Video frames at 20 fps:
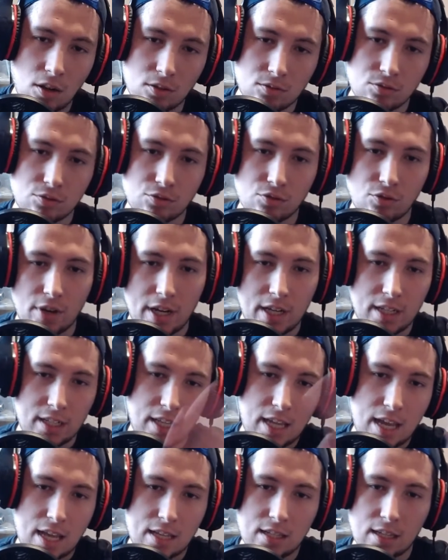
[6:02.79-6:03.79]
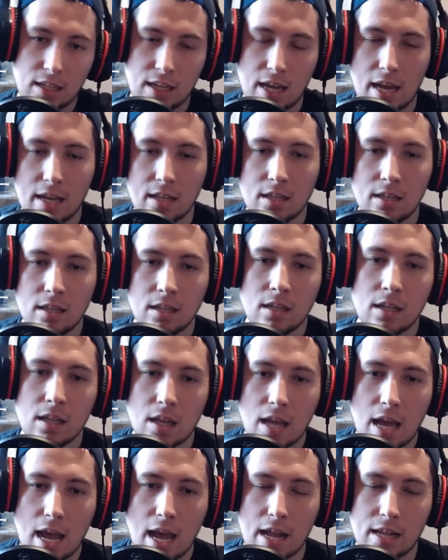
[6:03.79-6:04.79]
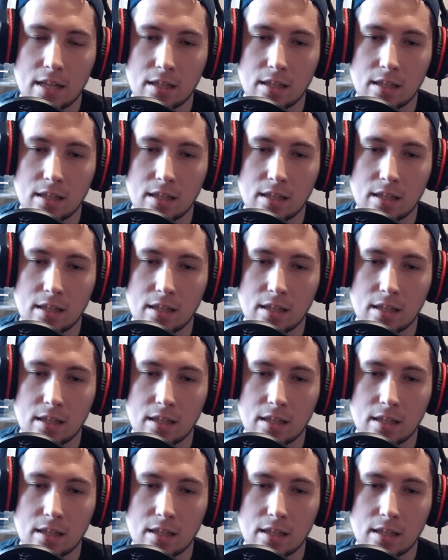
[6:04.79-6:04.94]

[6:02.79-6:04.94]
screen yet again, and